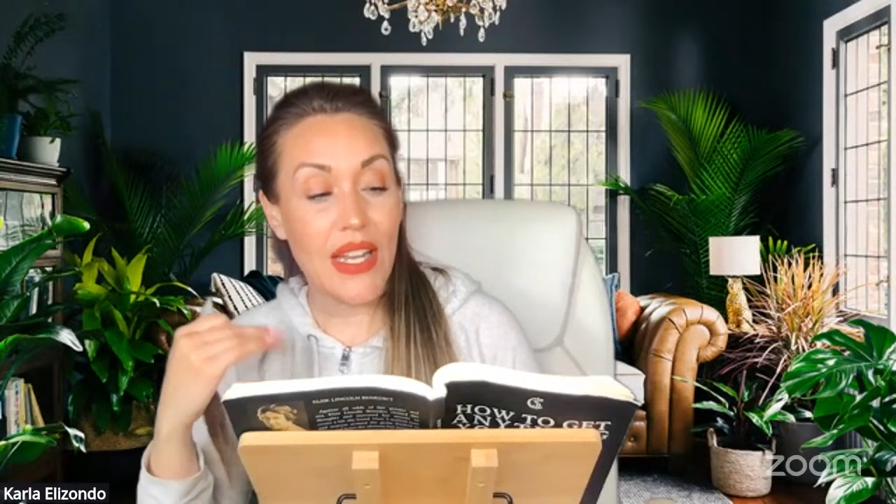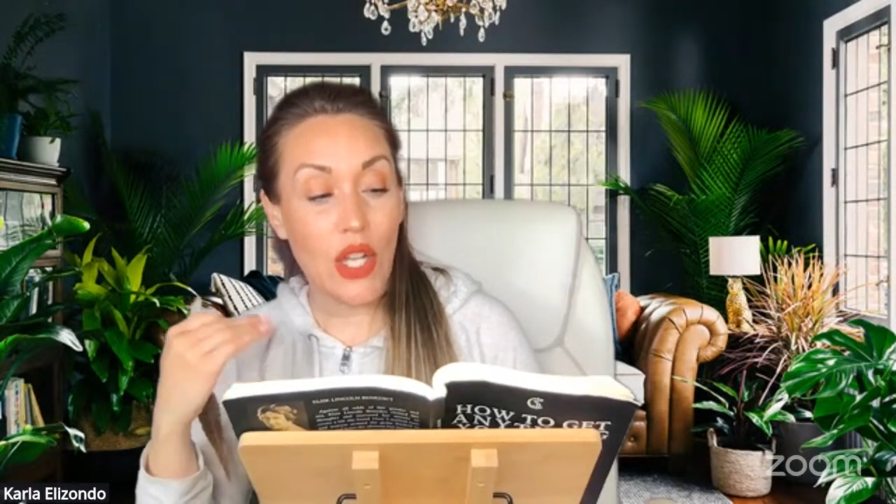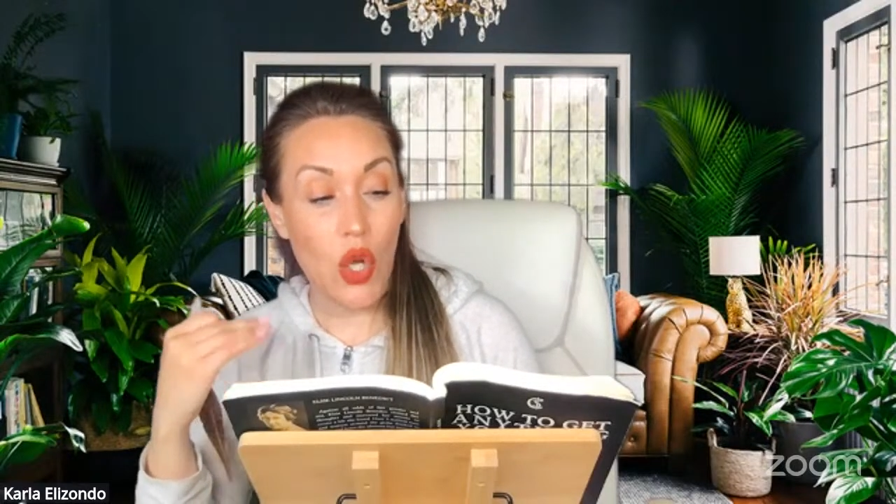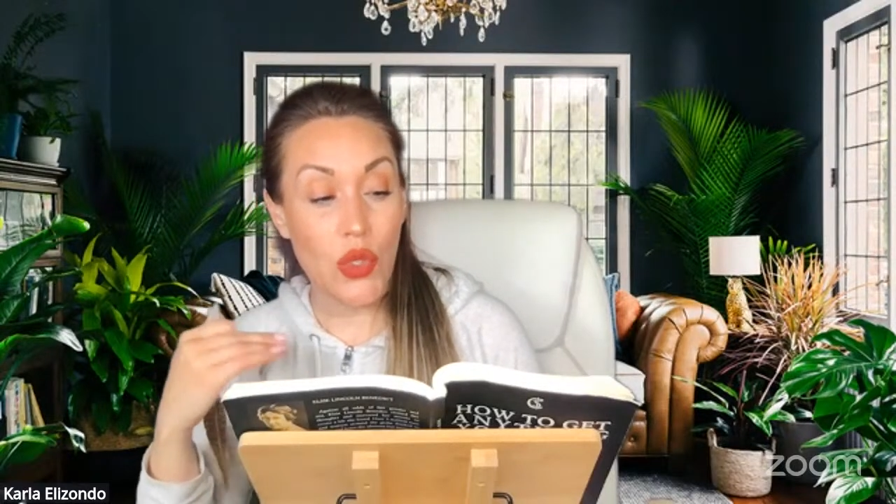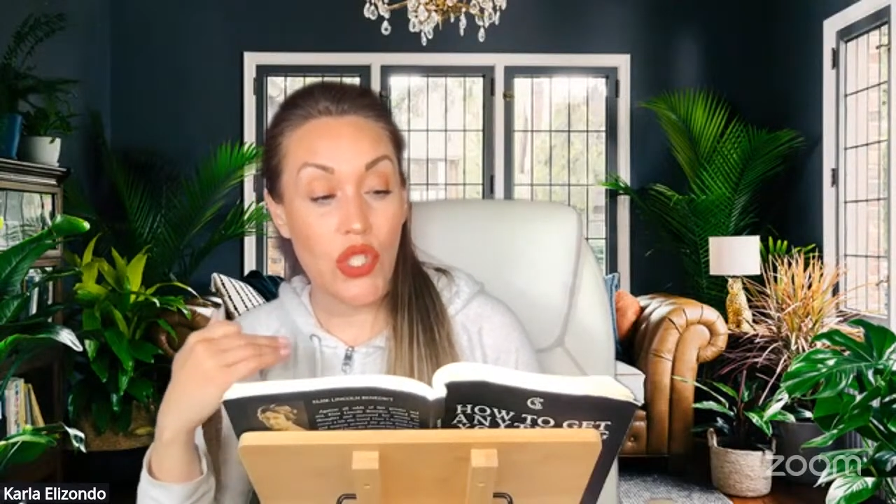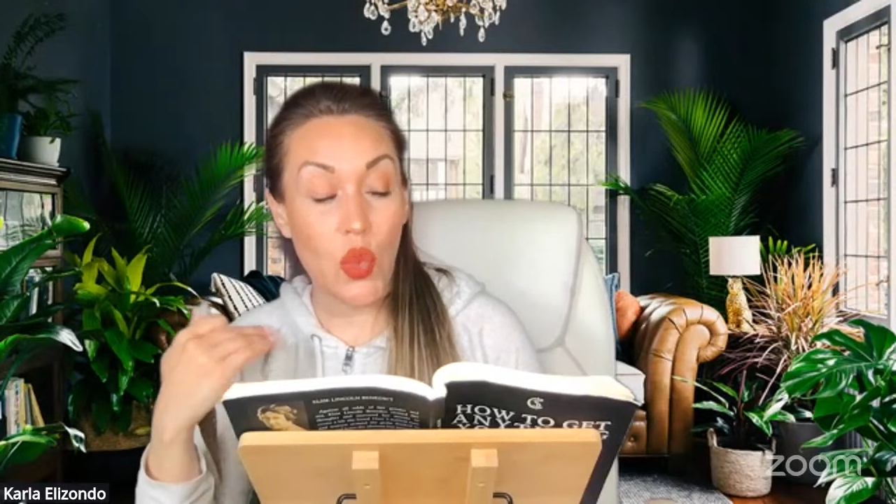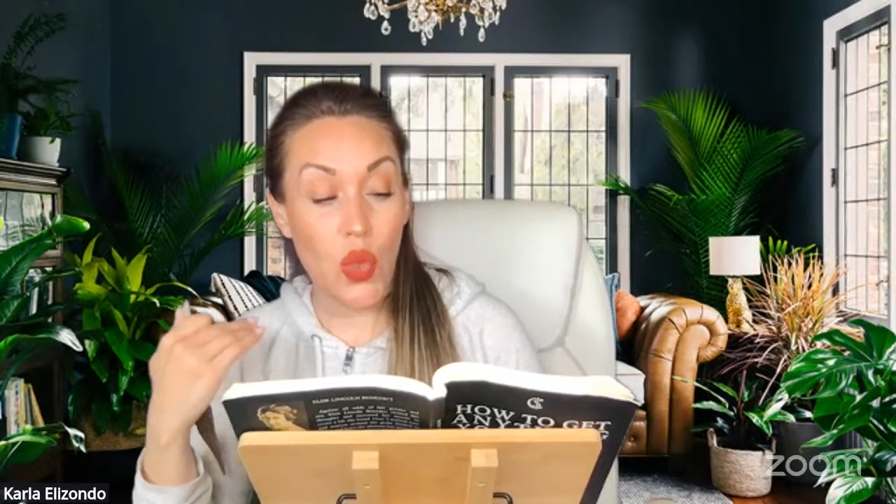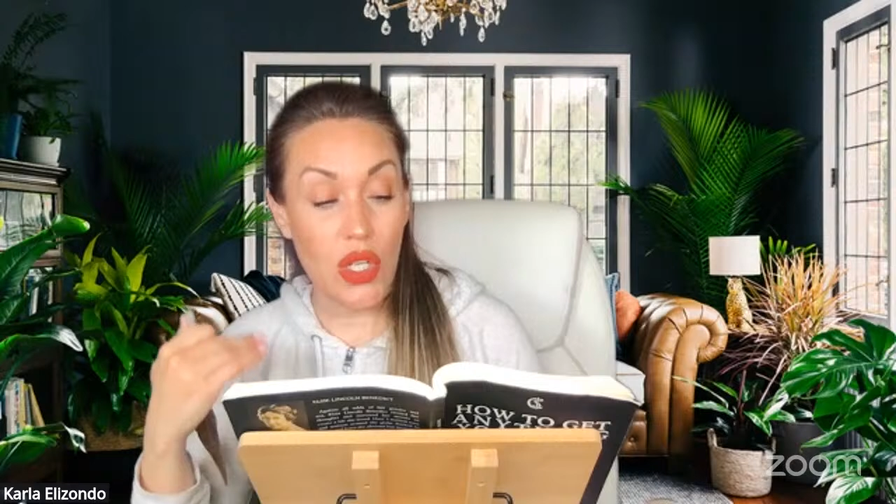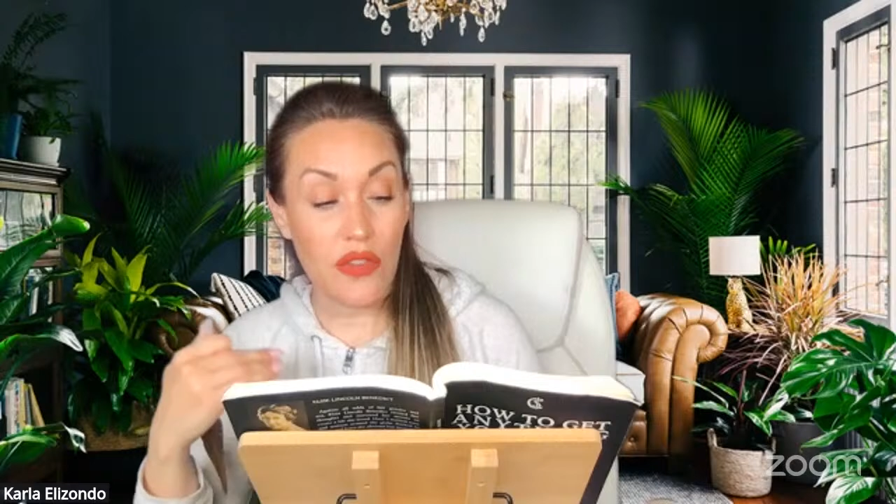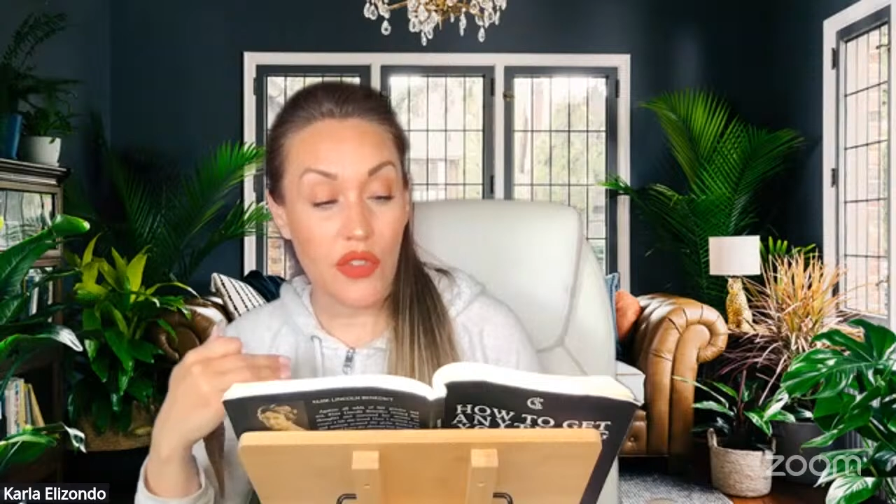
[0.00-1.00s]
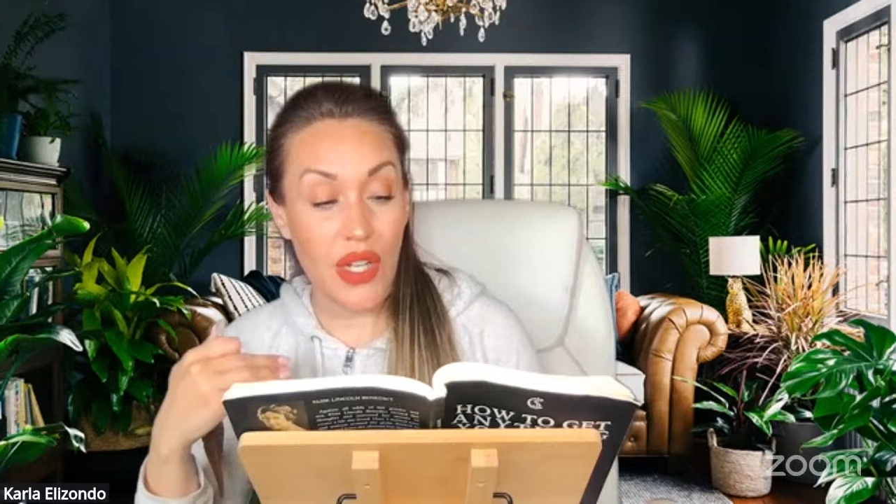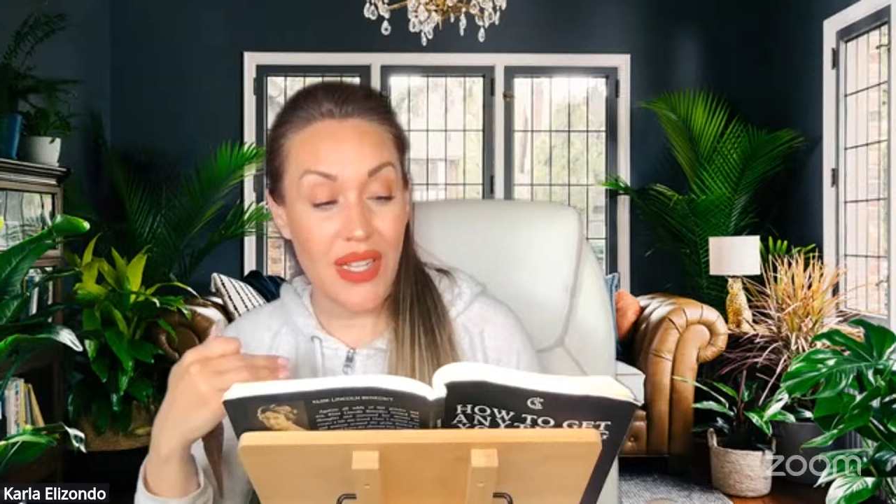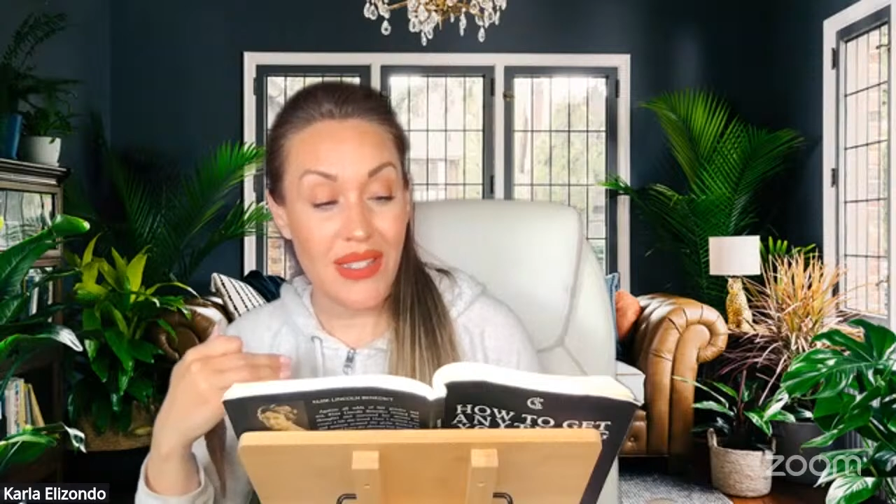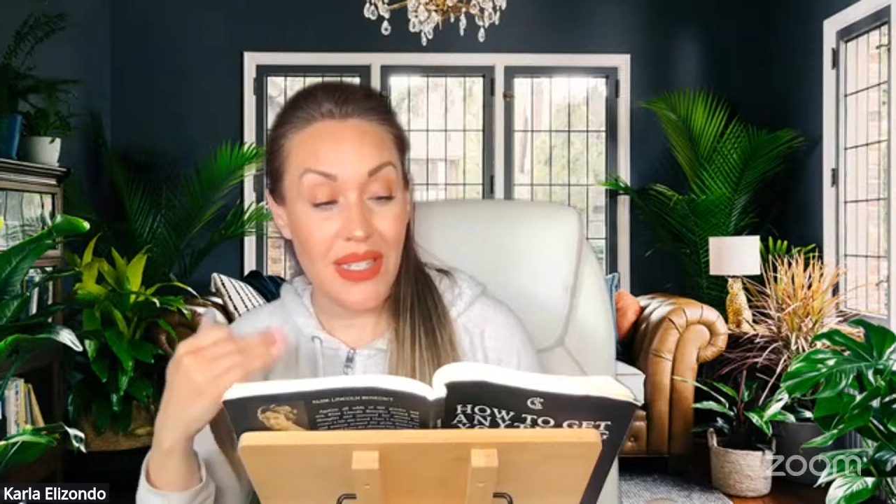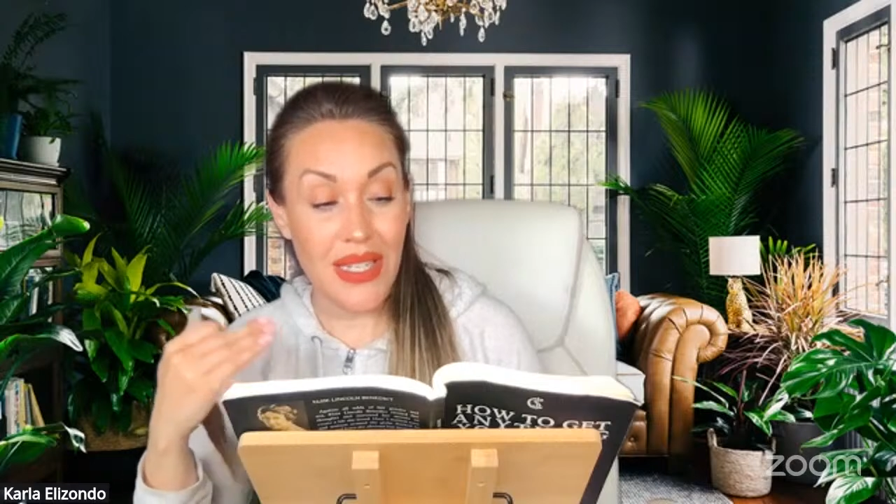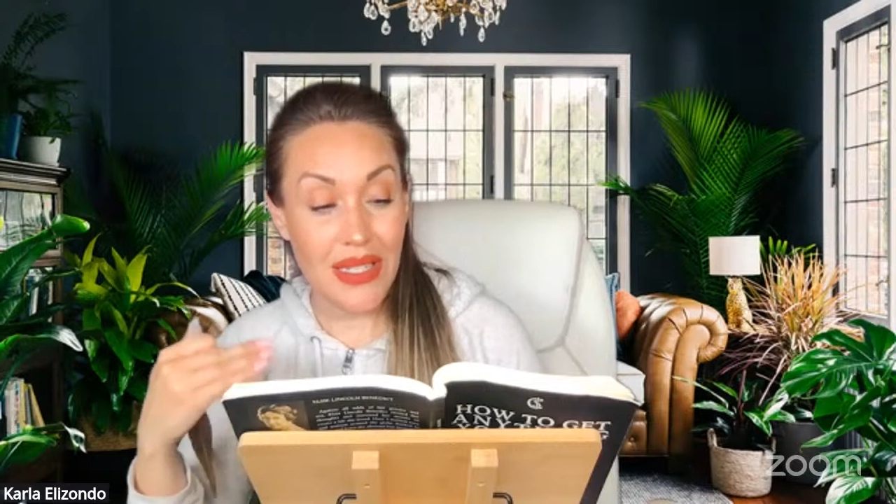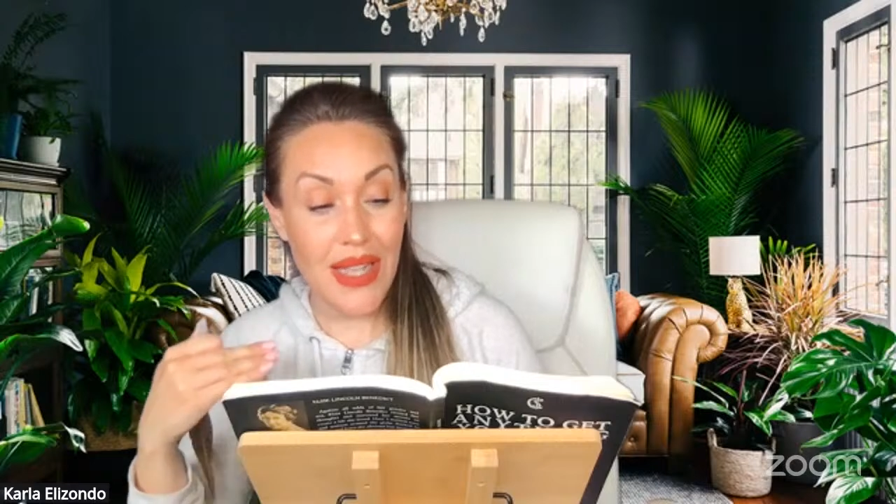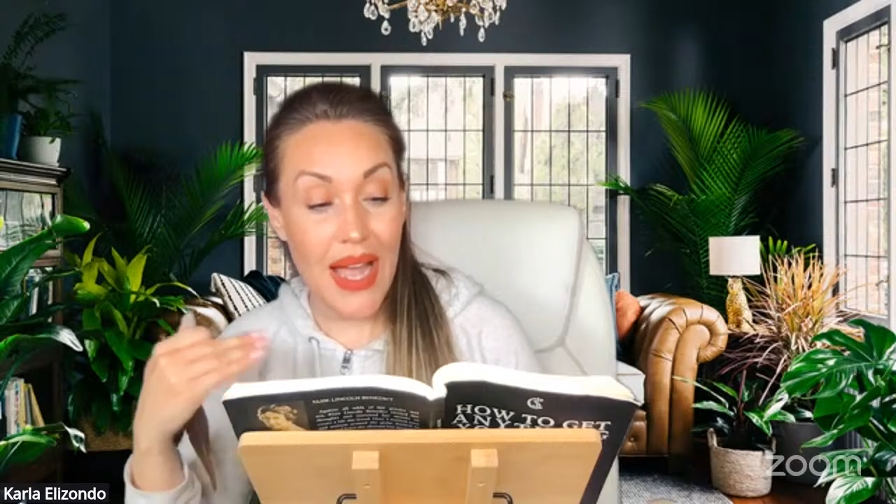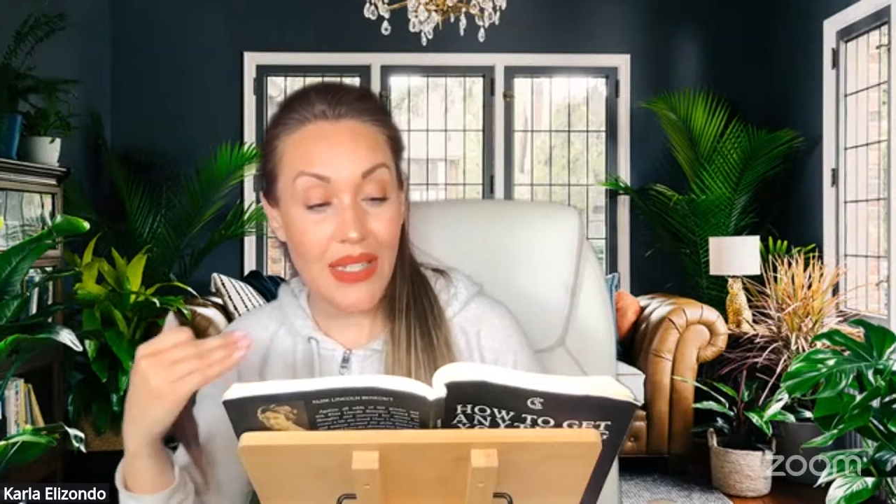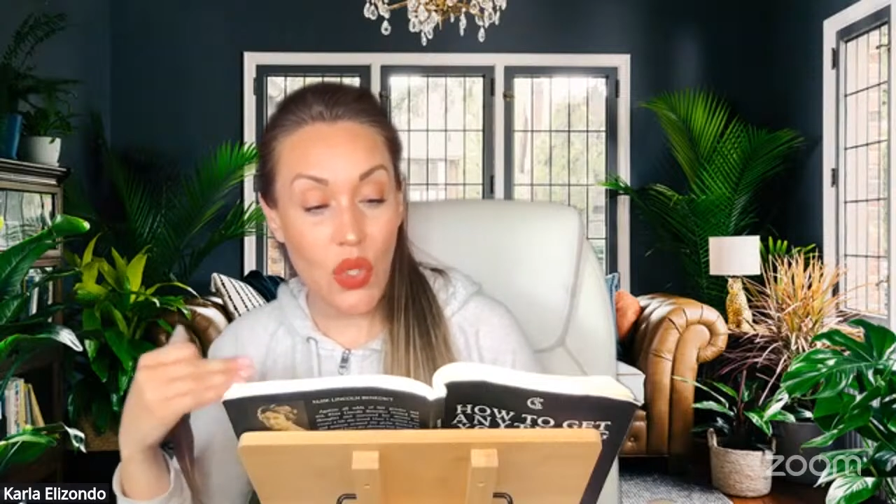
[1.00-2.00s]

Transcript: it goes to work for us in exact